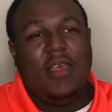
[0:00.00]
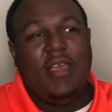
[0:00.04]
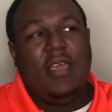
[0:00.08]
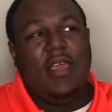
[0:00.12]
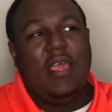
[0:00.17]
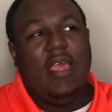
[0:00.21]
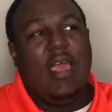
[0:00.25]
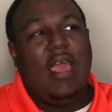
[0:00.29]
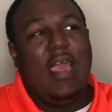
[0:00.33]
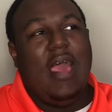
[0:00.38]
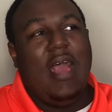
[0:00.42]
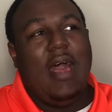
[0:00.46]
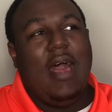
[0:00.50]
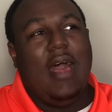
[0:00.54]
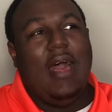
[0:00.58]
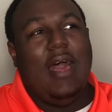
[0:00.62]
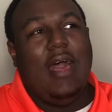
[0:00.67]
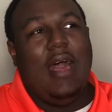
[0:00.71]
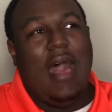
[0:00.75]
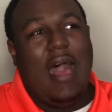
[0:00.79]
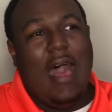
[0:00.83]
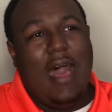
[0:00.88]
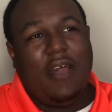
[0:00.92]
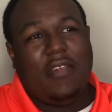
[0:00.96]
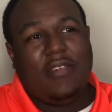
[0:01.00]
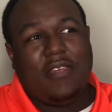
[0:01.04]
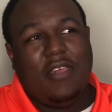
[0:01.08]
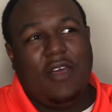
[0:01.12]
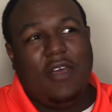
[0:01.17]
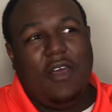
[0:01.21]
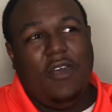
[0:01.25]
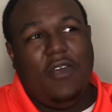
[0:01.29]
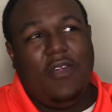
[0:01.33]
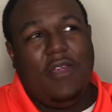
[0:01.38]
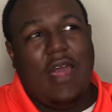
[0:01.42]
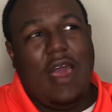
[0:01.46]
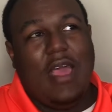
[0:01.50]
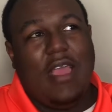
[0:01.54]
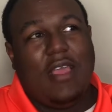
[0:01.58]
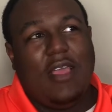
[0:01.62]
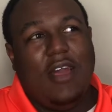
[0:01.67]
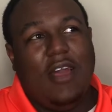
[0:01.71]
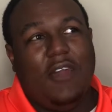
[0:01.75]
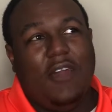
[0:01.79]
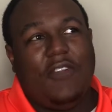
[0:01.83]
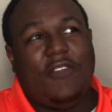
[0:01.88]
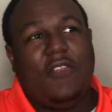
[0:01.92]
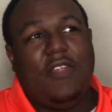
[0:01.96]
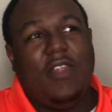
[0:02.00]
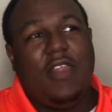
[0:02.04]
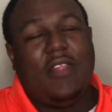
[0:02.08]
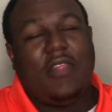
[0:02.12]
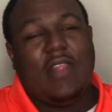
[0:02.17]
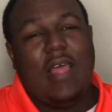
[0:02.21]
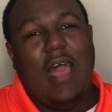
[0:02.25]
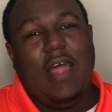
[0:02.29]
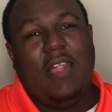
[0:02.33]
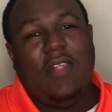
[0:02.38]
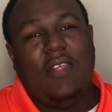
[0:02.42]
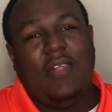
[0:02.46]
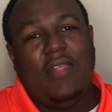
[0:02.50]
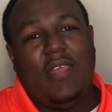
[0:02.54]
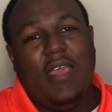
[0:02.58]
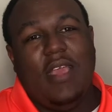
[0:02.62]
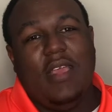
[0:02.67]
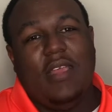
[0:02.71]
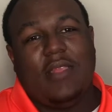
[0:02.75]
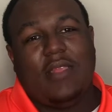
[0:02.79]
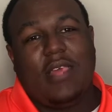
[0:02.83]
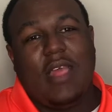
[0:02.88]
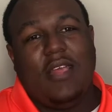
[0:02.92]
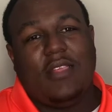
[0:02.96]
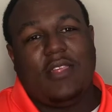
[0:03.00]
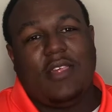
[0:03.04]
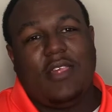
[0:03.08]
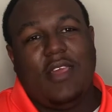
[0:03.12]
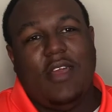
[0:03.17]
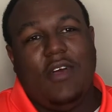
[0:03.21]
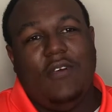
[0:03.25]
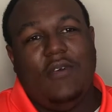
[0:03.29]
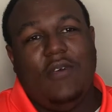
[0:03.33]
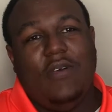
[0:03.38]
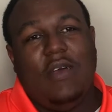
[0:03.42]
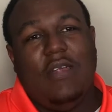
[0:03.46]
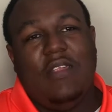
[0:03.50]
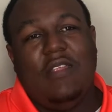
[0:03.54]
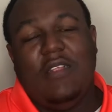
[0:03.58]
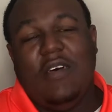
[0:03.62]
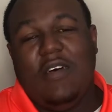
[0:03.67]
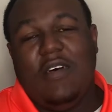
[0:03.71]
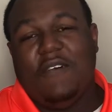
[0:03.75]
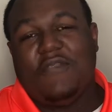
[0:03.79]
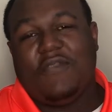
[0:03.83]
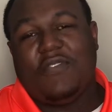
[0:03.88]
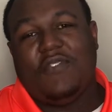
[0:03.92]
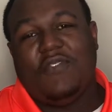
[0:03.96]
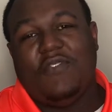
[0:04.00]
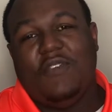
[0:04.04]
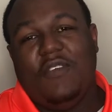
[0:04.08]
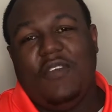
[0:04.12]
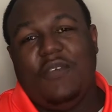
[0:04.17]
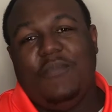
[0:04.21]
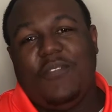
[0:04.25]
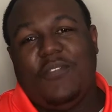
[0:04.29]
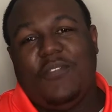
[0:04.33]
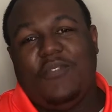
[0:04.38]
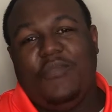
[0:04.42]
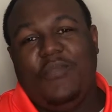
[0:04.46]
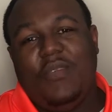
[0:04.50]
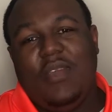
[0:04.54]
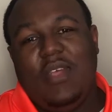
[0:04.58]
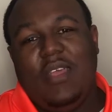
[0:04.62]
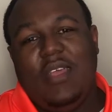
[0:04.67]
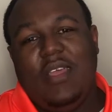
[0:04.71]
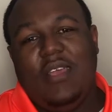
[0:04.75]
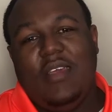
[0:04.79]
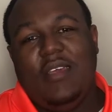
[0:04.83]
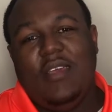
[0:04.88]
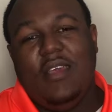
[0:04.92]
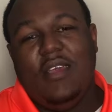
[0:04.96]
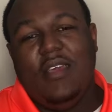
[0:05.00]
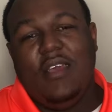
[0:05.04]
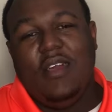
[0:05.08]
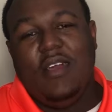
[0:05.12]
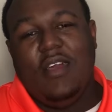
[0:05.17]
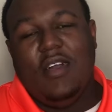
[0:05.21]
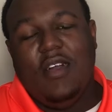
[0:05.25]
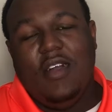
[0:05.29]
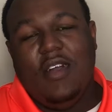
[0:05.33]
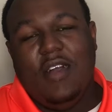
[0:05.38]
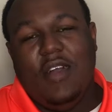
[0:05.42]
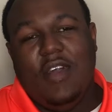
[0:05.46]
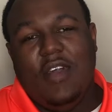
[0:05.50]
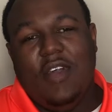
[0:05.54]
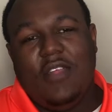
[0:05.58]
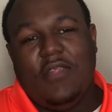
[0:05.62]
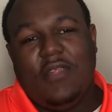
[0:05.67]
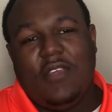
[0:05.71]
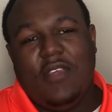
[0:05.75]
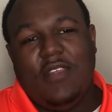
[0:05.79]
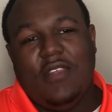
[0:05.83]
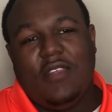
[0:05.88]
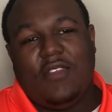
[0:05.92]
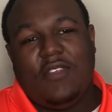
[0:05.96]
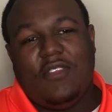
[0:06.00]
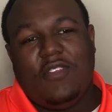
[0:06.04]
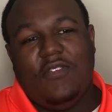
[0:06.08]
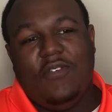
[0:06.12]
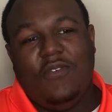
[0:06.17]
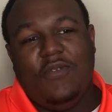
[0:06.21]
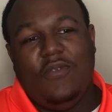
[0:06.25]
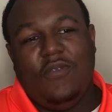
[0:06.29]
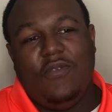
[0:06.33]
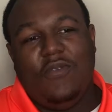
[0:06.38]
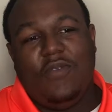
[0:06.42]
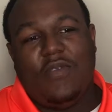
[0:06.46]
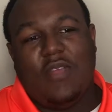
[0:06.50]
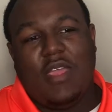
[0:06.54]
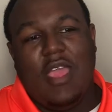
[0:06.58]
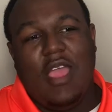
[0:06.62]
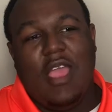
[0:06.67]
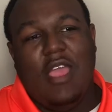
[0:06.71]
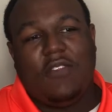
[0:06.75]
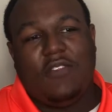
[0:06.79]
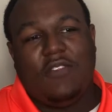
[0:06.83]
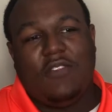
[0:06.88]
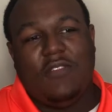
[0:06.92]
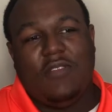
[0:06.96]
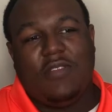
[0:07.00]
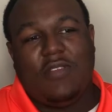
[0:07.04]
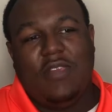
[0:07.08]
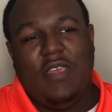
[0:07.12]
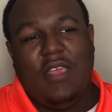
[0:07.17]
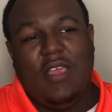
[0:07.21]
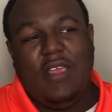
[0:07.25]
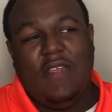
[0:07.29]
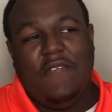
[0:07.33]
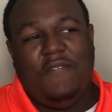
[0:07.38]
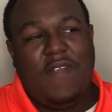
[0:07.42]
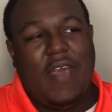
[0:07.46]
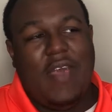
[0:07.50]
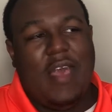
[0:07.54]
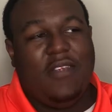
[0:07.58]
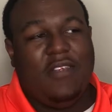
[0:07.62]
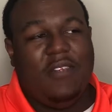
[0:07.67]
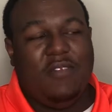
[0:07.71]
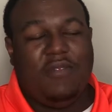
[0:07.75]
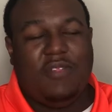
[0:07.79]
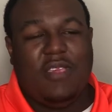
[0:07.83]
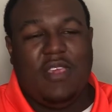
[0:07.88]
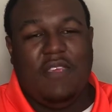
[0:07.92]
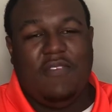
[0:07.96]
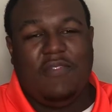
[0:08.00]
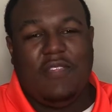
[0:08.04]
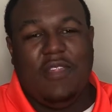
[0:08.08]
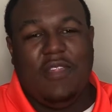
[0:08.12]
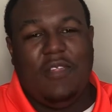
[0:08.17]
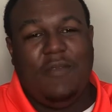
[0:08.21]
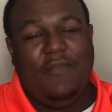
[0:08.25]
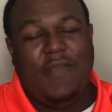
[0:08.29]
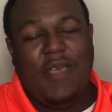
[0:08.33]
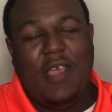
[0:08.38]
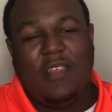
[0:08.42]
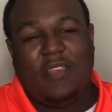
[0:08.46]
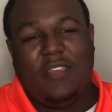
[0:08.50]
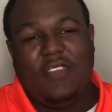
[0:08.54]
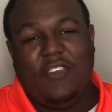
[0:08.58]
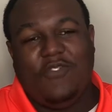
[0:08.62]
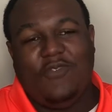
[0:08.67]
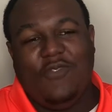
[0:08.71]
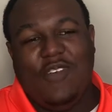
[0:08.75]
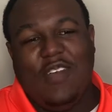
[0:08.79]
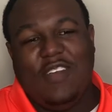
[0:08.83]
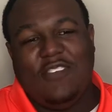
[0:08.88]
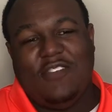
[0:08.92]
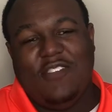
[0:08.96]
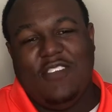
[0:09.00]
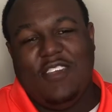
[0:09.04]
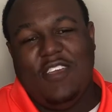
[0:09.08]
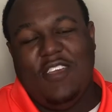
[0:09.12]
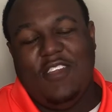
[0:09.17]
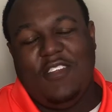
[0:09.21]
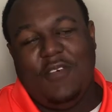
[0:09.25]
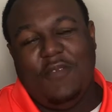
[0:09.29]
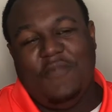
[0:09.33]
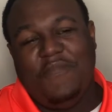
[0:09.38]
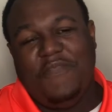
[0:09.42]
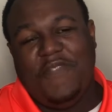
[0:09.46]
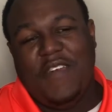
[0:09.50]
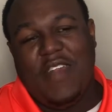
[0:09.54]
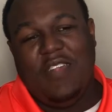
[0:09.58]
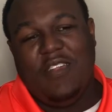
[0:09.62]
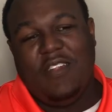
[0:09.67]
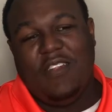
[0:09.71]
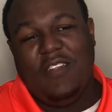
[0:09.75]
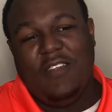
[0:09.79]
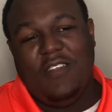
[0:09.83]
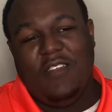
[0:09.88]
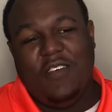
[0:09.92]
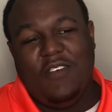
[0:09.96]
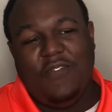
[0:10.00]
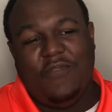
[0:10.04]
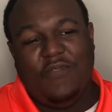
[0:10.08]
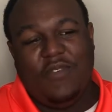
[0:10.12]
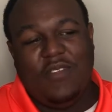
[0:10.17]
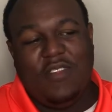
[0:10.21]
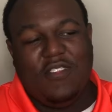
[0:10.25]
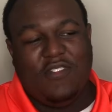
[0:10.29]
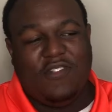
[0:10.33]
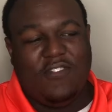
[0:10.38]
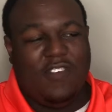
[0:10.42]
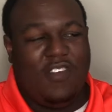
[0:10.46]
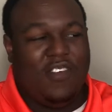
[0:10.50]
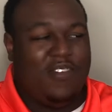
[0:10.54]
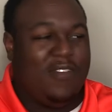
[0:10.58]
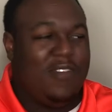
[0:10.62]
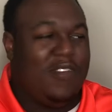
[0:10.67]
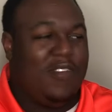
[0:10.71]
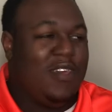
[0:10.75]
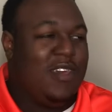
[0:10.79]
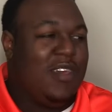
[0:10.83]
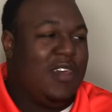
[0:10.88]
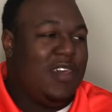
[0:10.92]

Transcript: And also, like, underneath all of this, it's also a love story between these two characters that found themselves in a bad situation and ended up falling in love with each other.